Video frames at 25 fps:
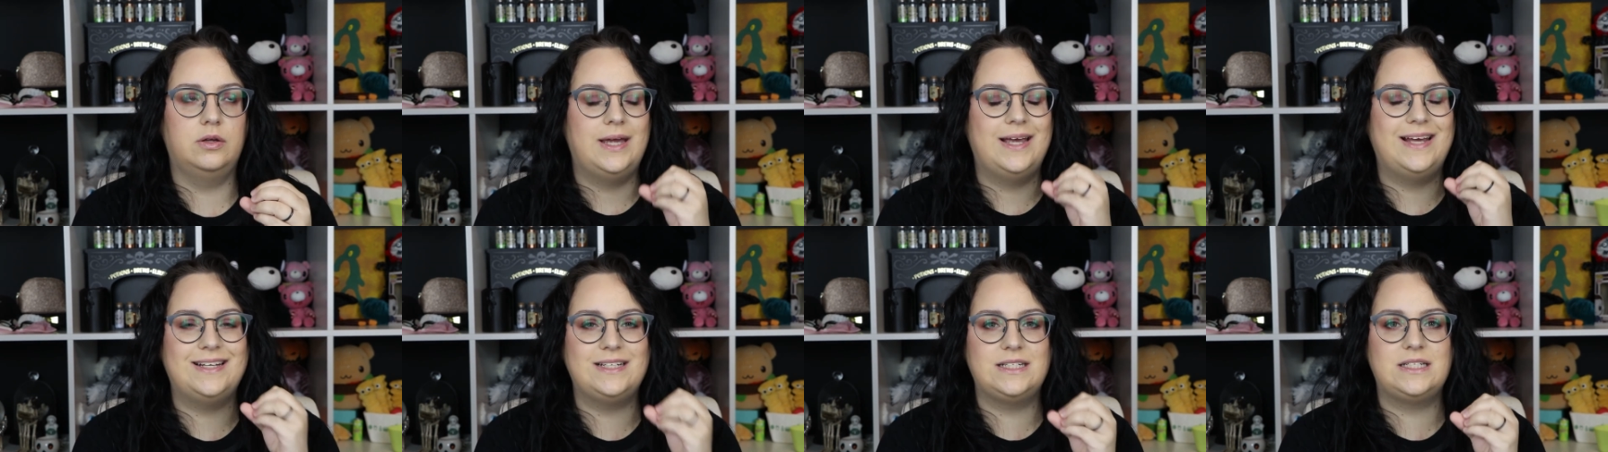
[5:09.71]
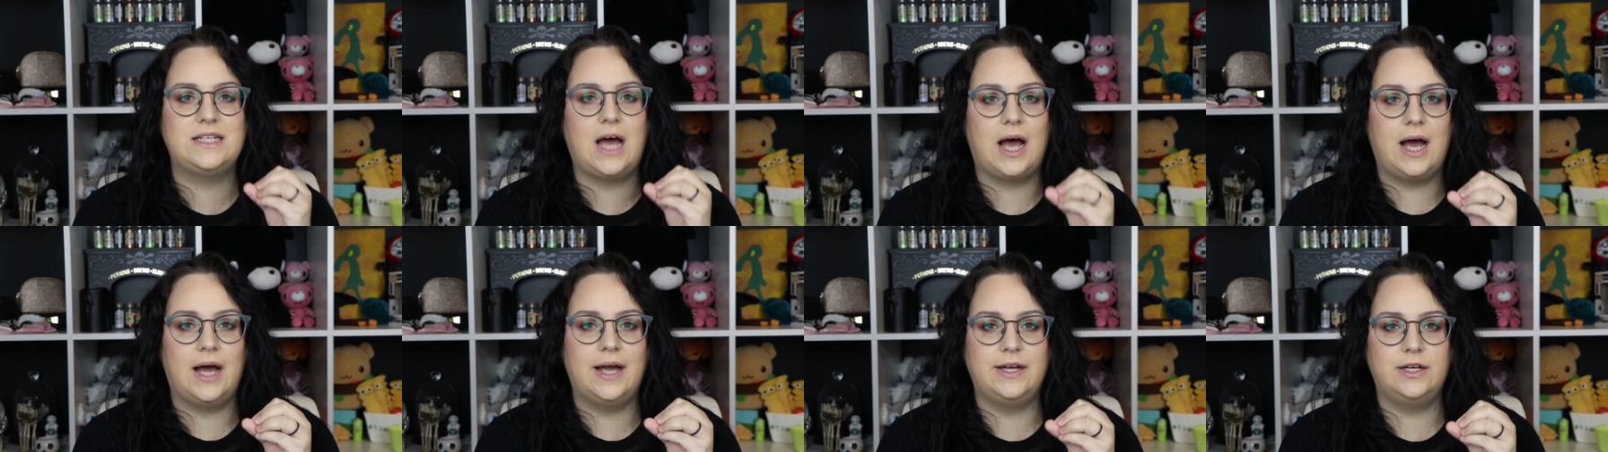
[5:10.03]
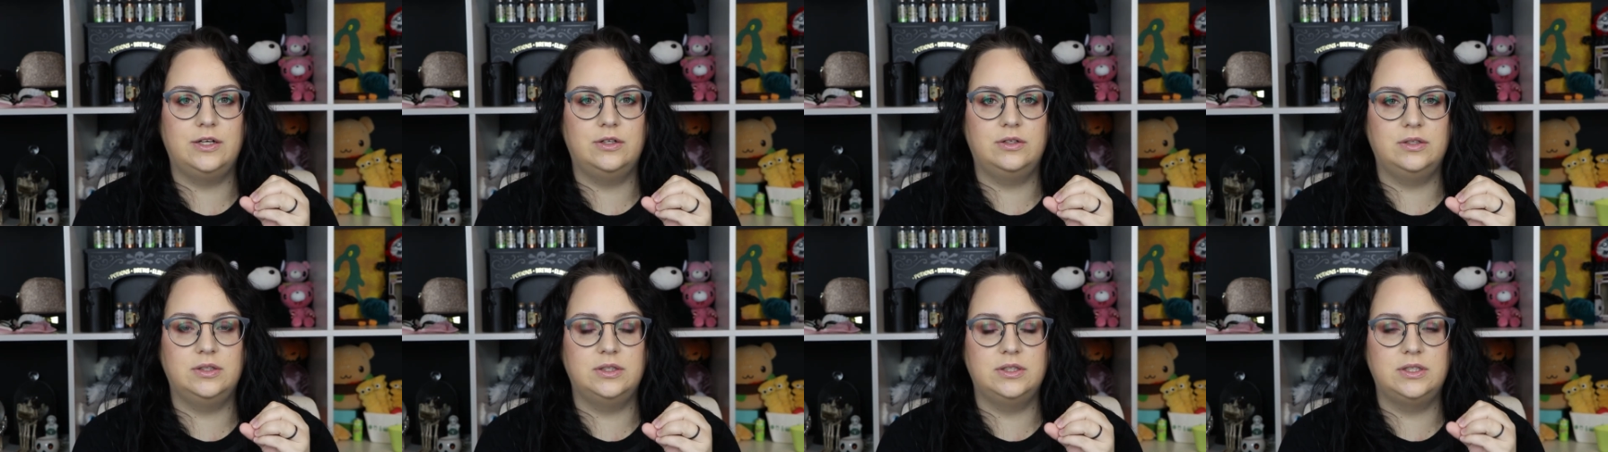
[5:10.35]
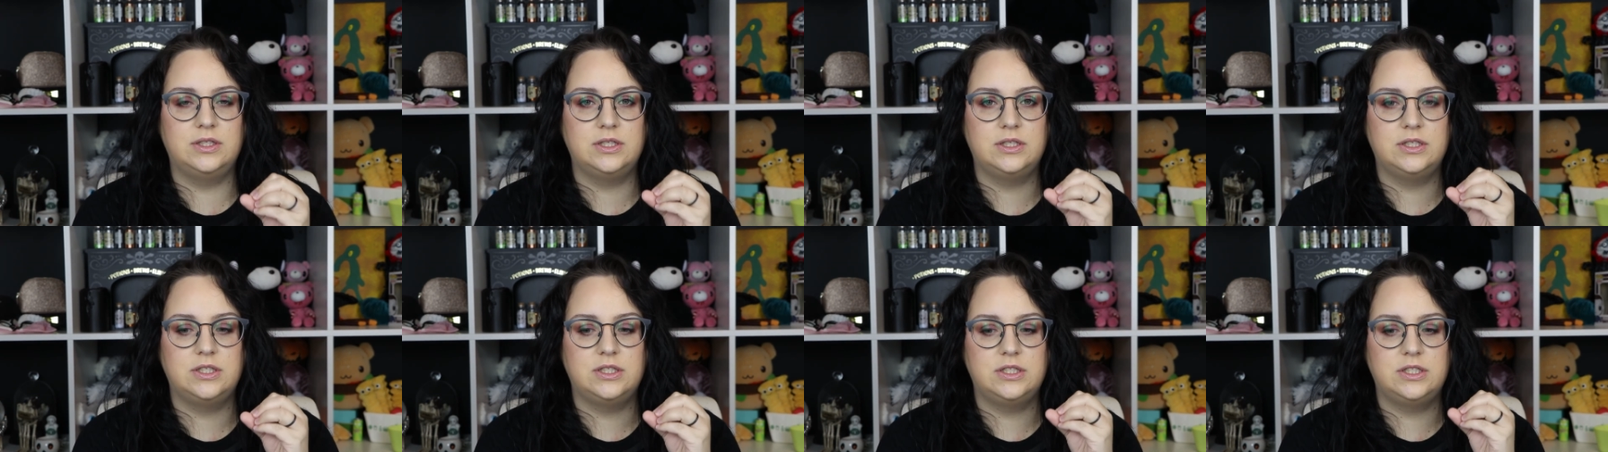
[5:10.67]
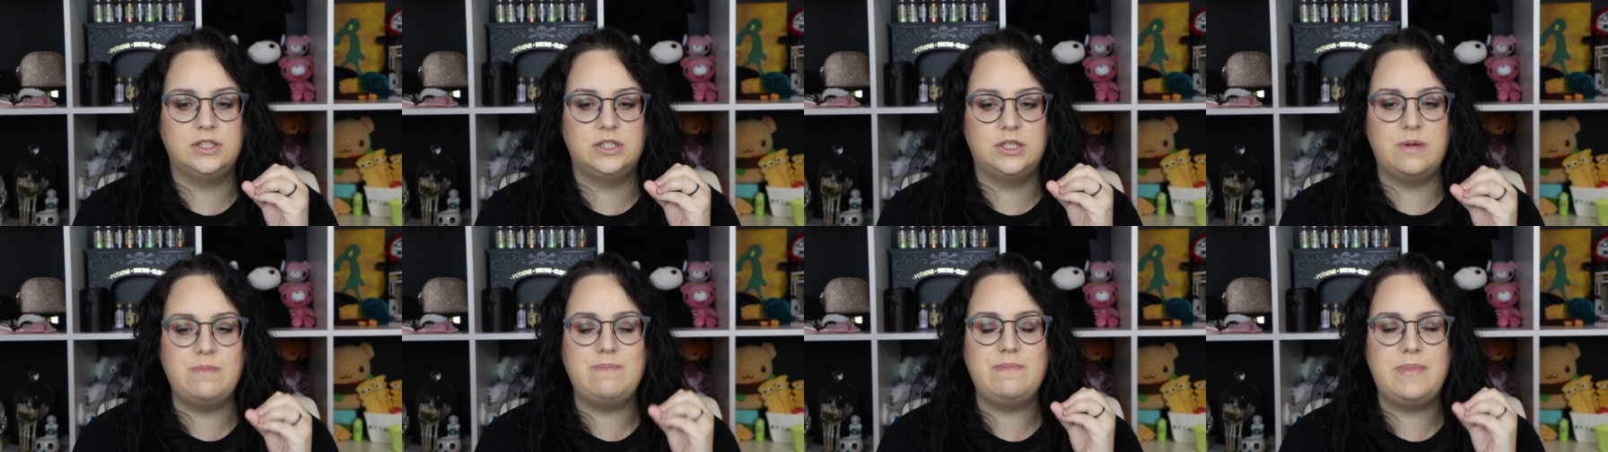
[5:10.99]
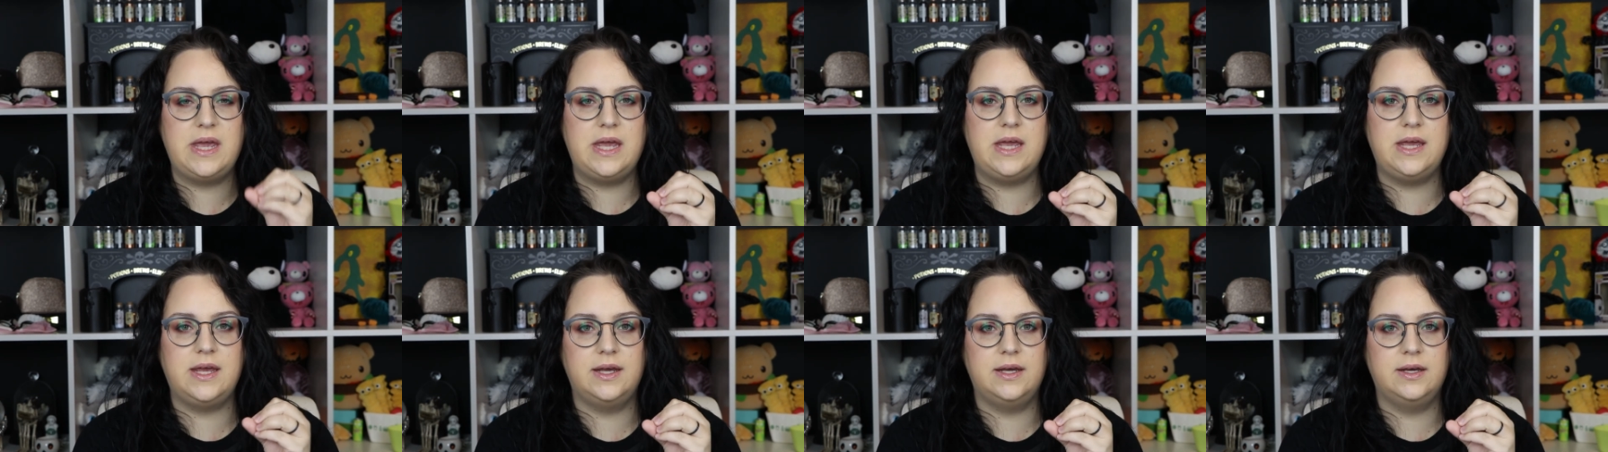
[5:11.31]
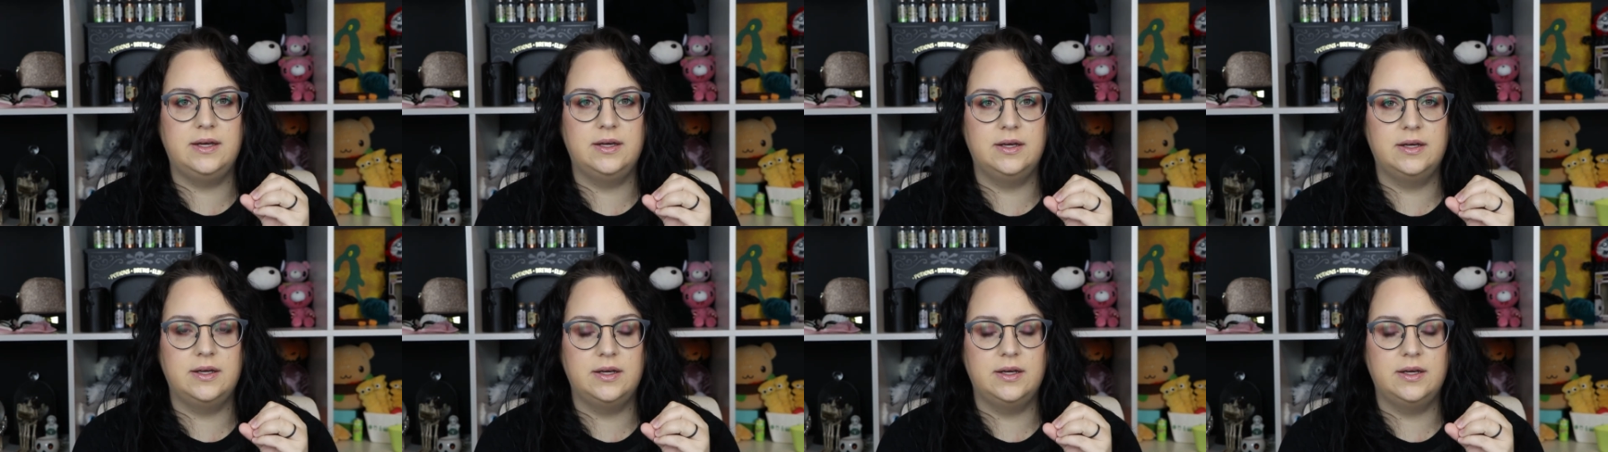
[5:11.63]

entitled to me